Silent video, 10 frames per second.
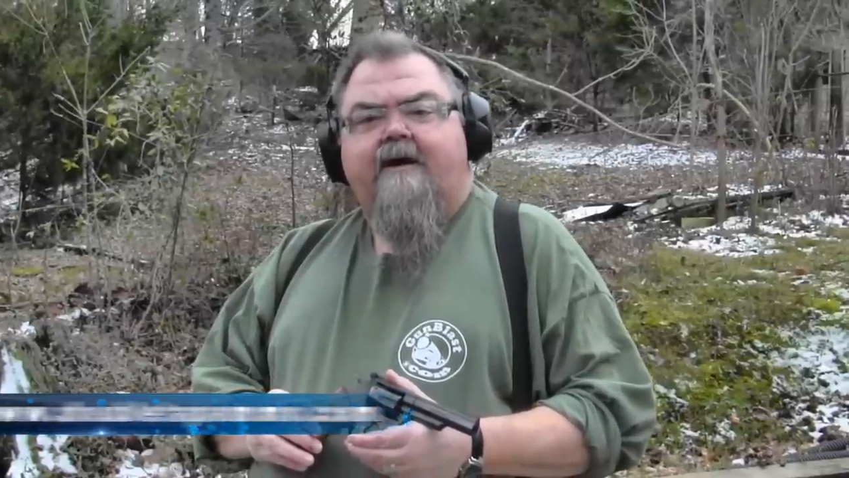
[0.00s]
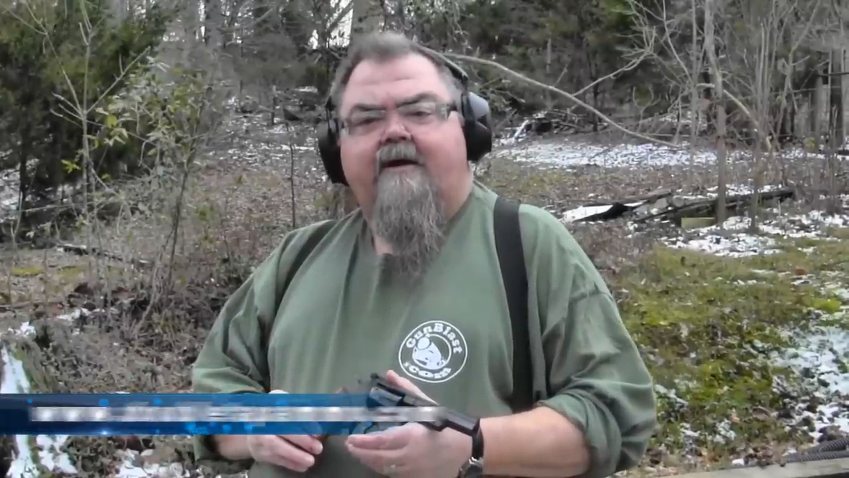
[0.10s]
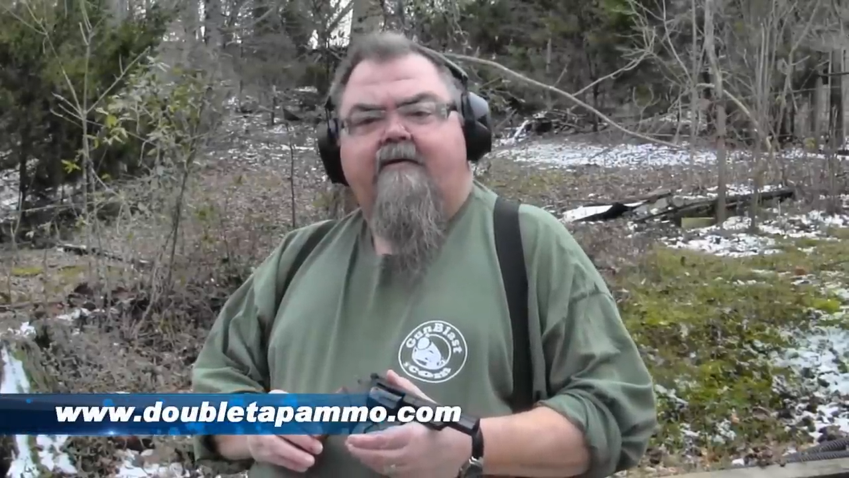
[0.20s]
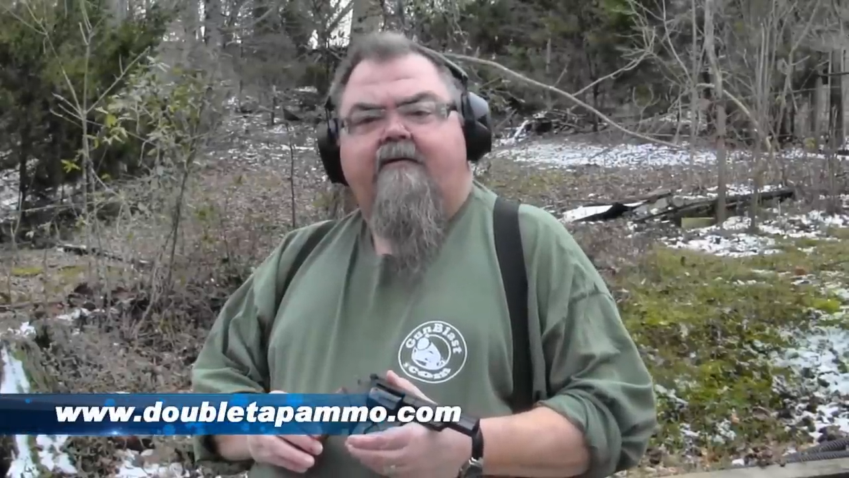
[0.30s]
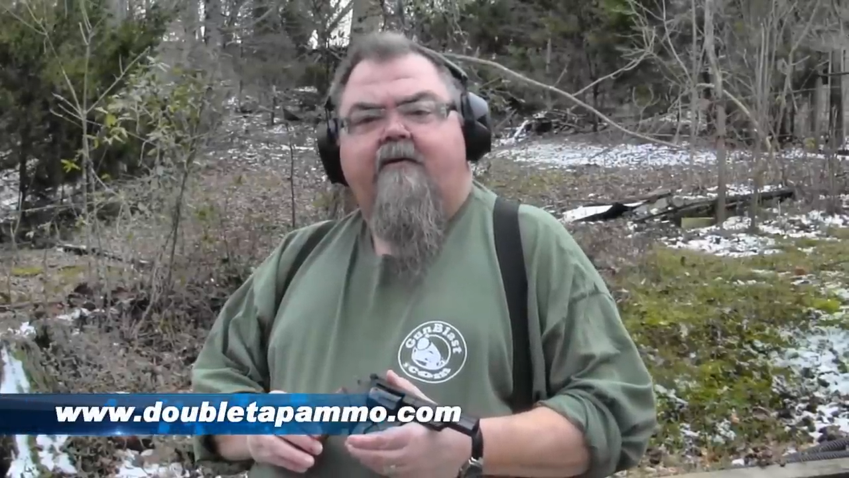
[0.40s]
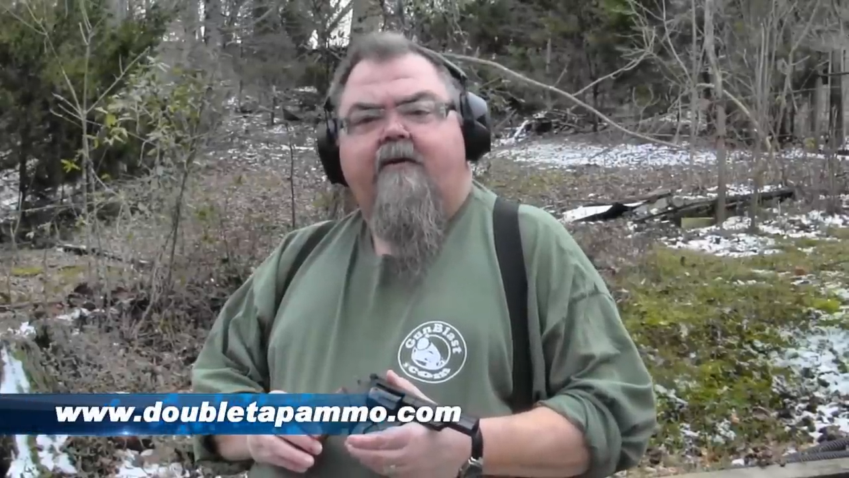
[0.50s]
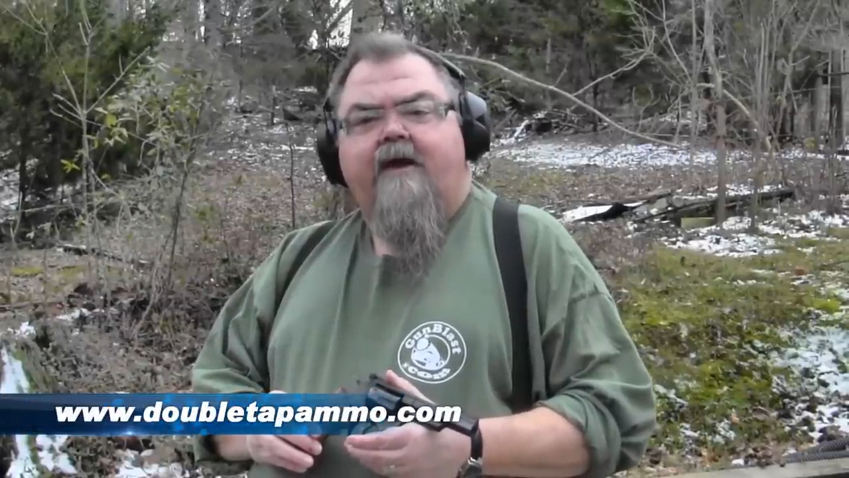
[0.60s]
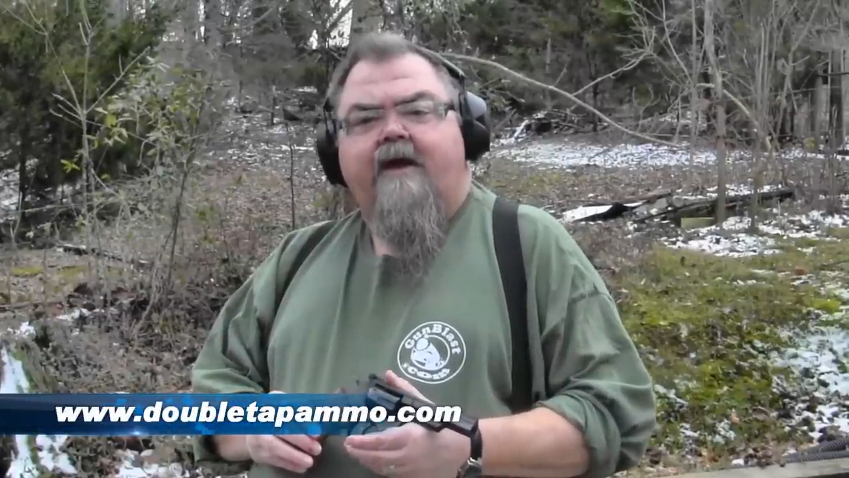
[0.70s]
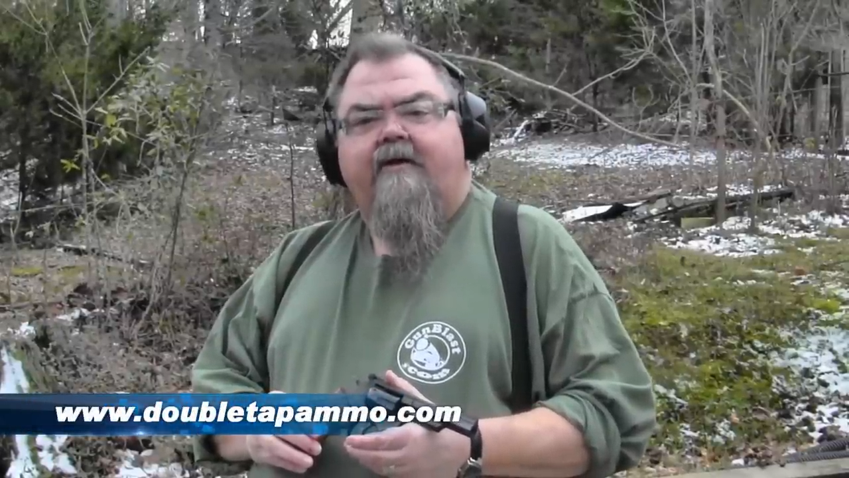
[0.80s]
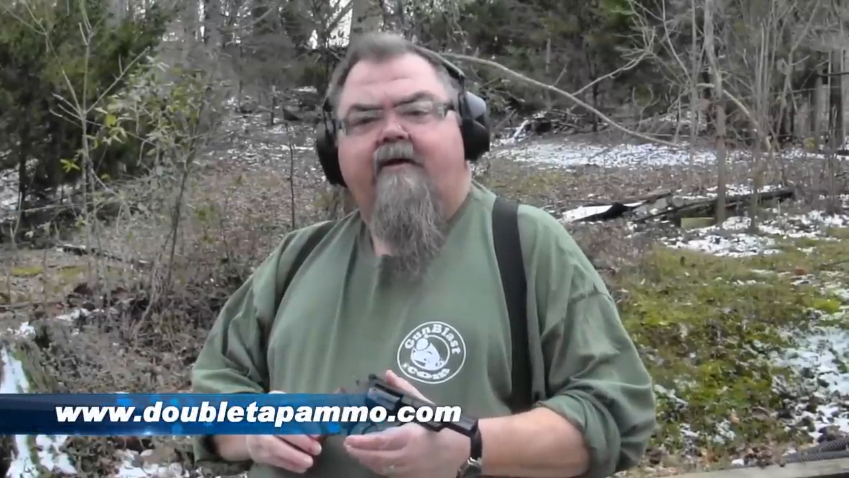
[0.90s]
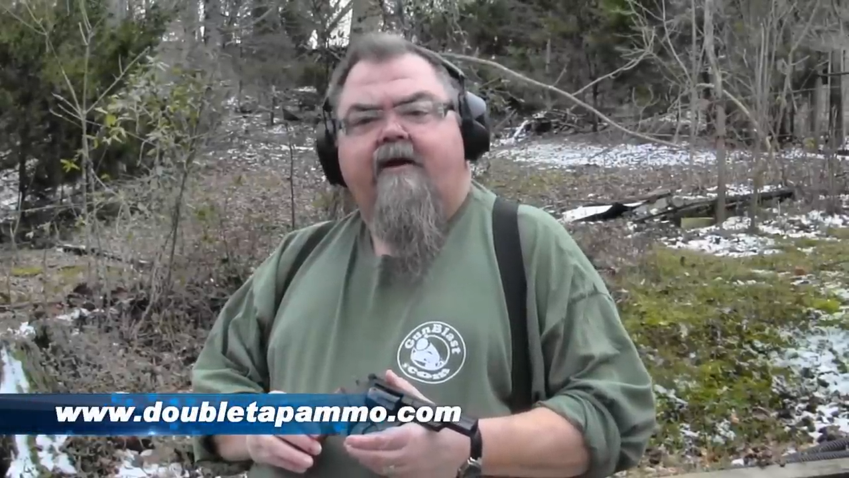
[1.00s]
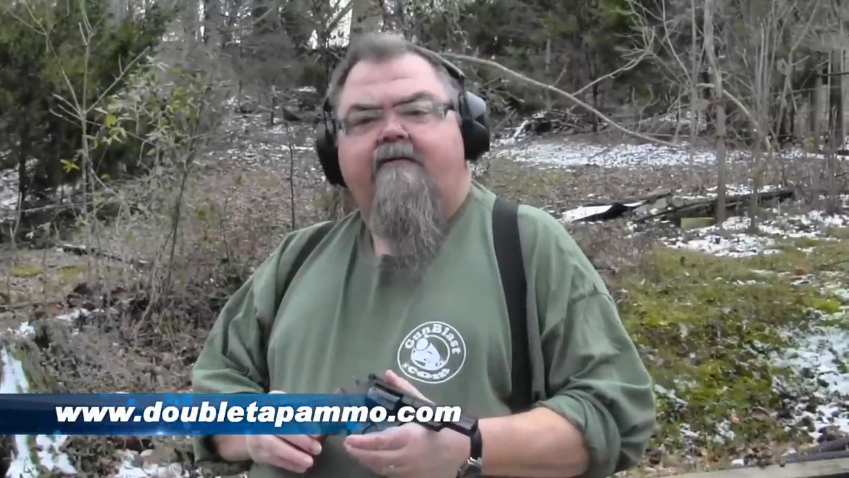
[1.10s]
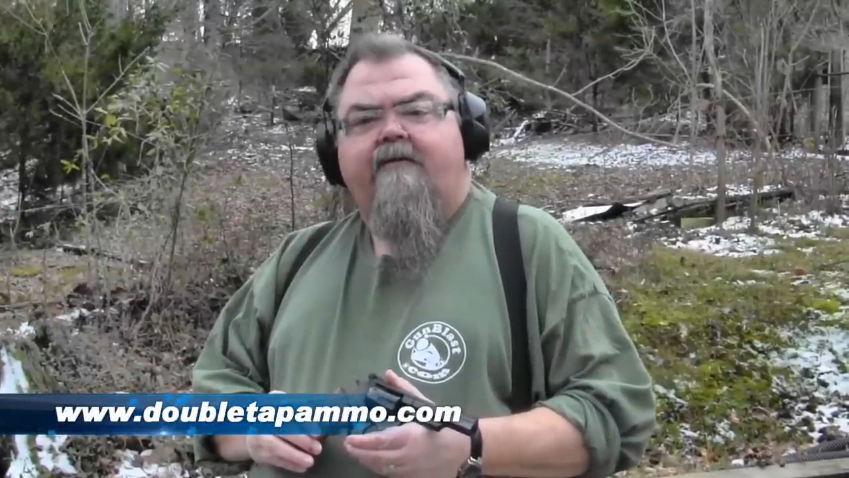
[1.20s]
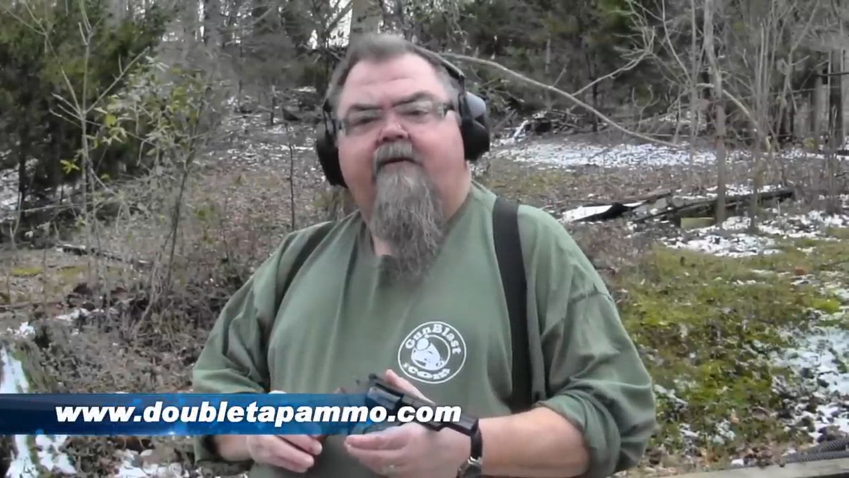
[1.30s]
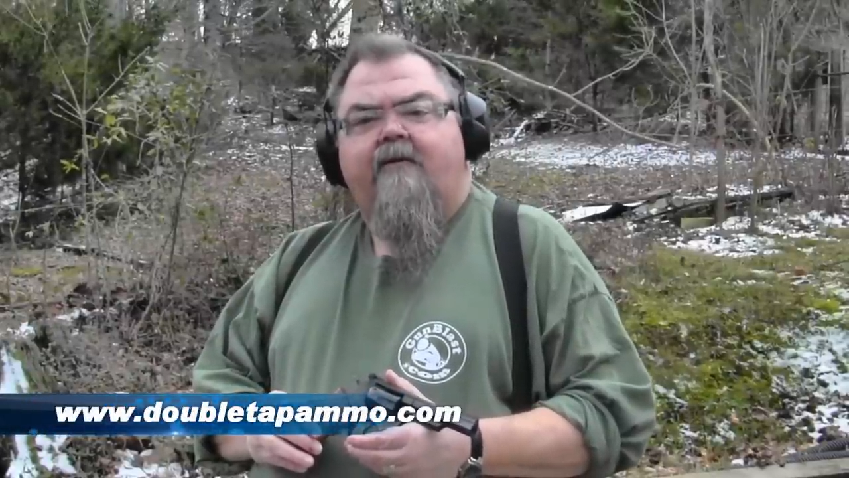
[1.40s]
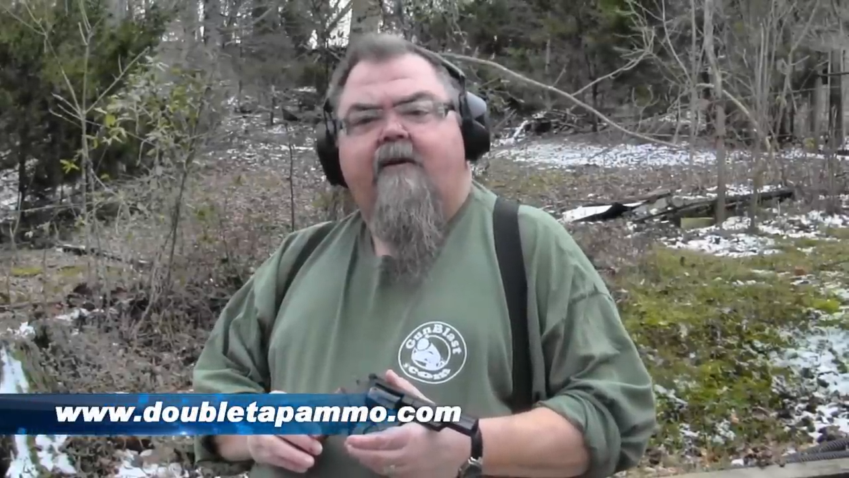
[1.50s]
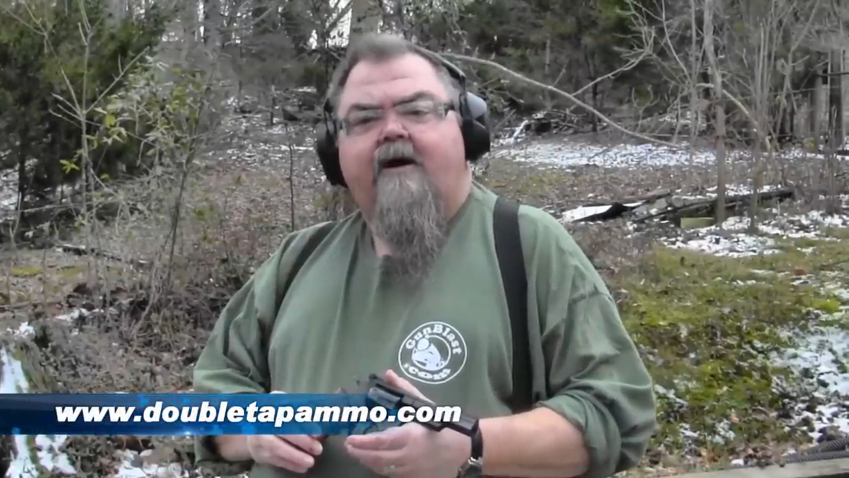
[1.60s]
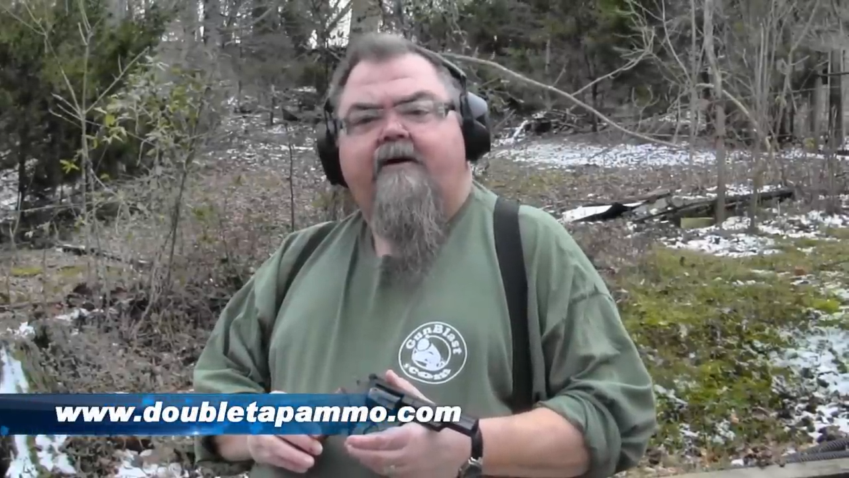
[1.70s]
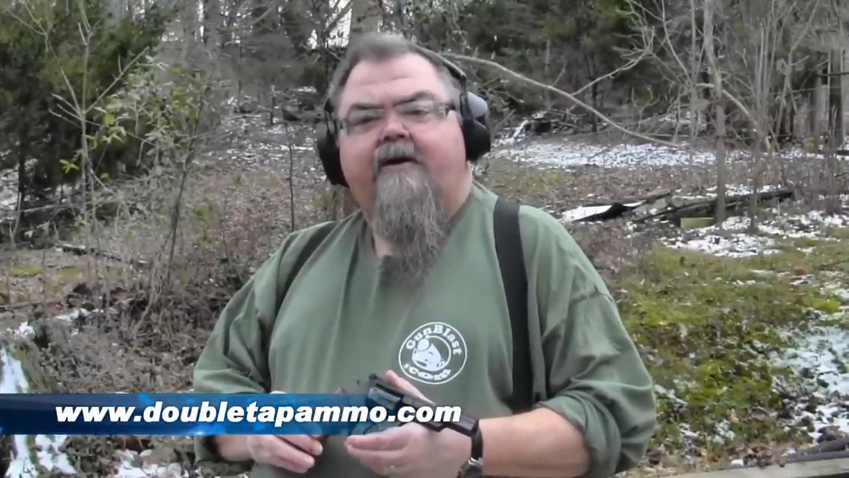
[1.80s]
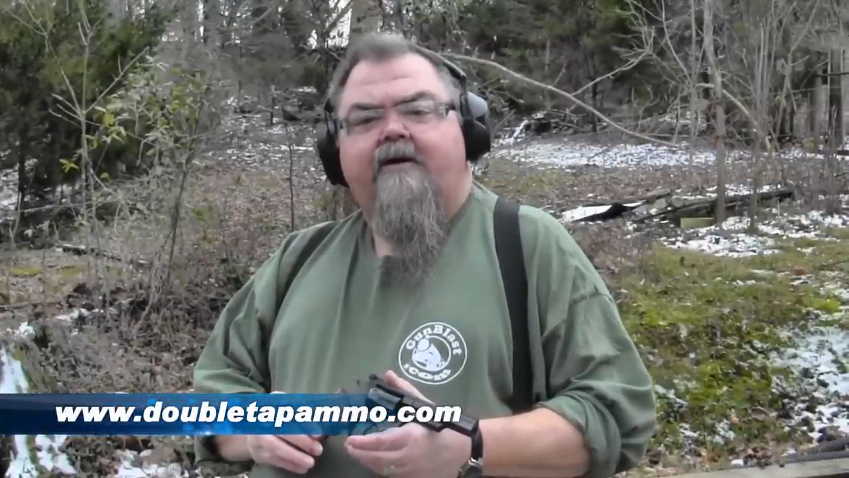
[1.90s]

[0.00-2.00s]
148 grain full wad